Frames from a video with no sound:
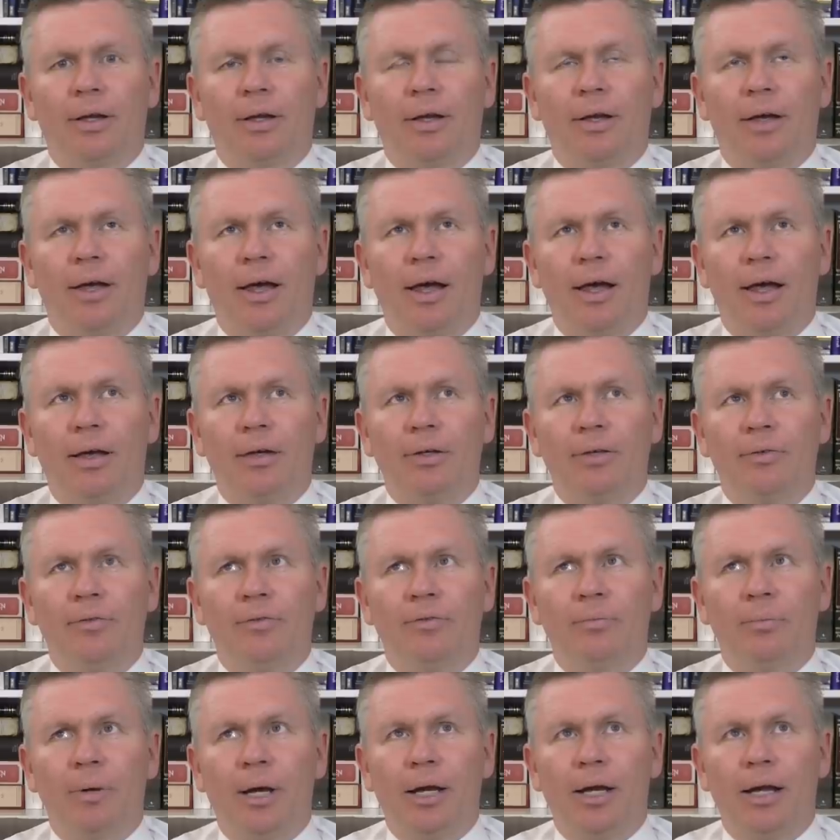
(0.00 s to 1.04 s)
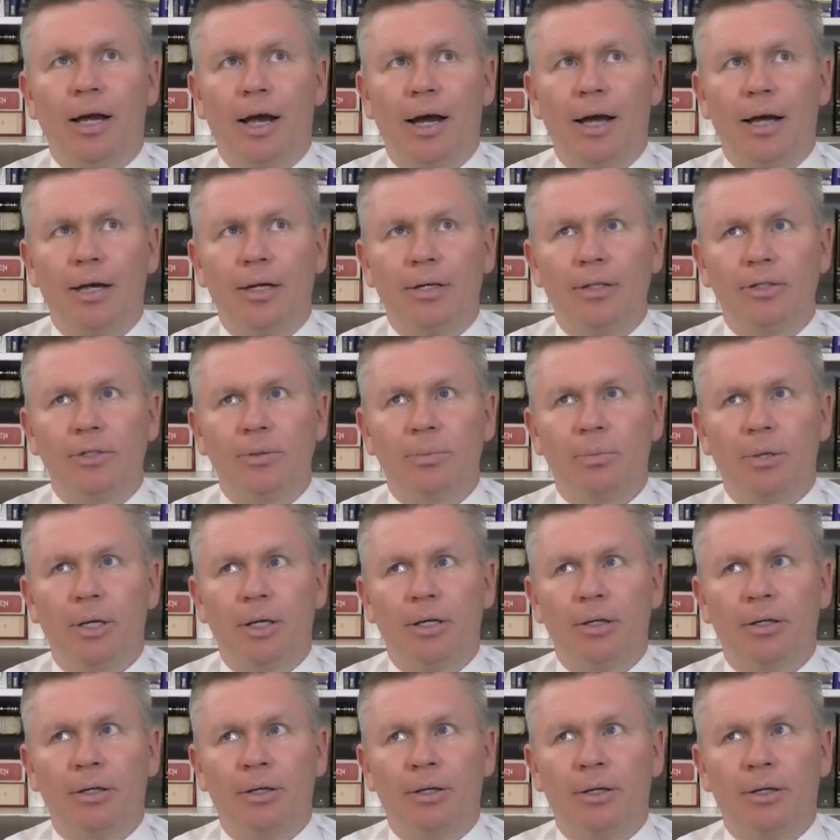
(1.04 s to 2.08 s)
Have my eyes
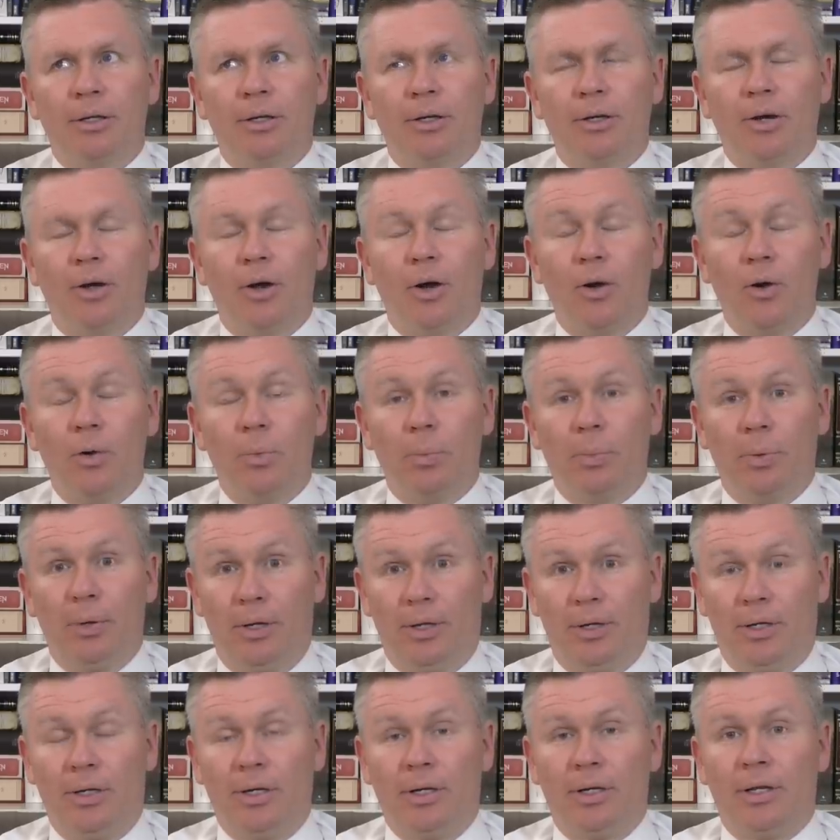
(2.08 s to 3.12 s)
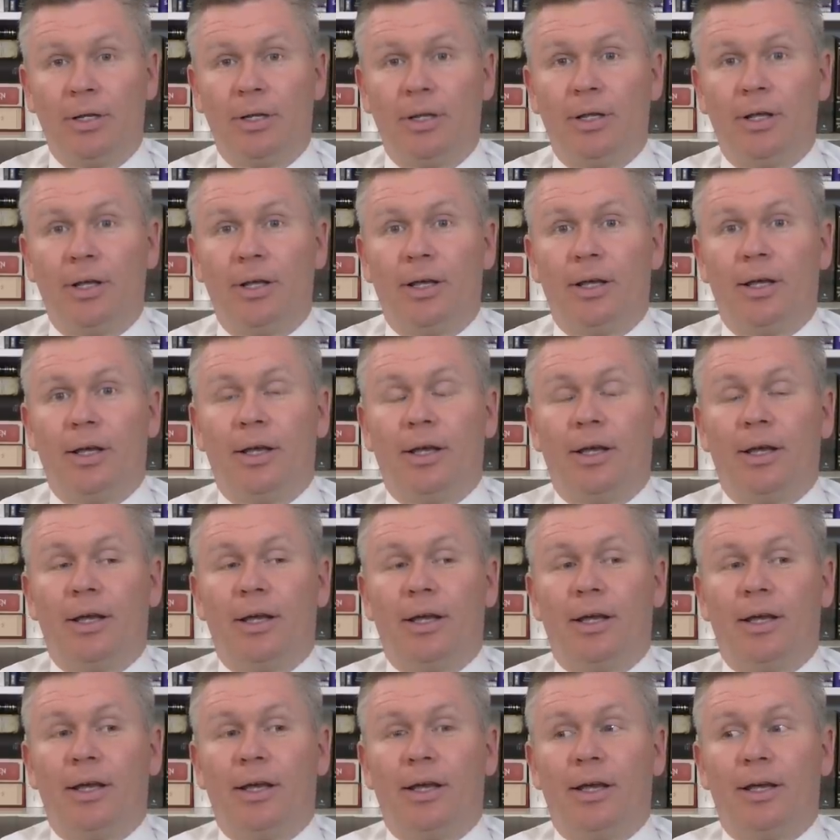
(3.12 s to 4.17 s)
been opened,
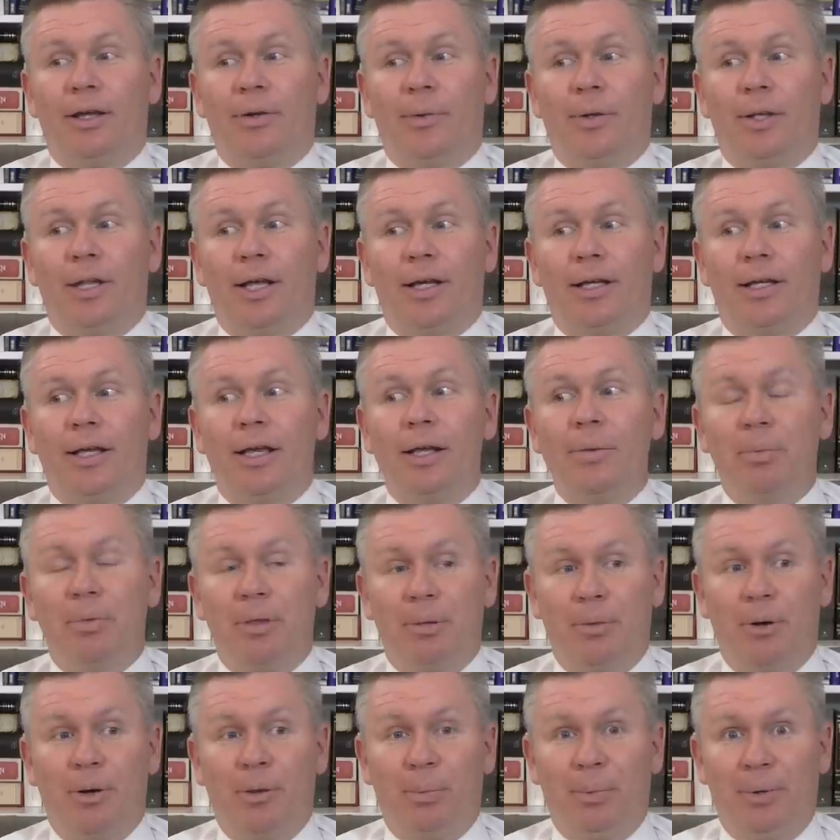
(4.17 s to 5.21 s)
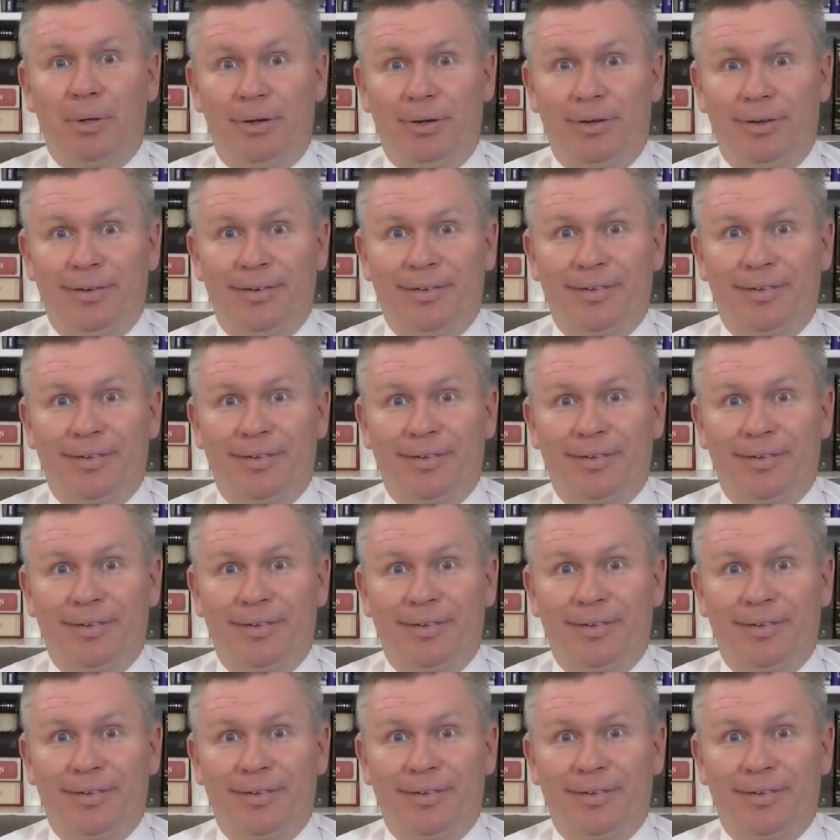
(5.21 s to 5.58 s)
and will I keep them open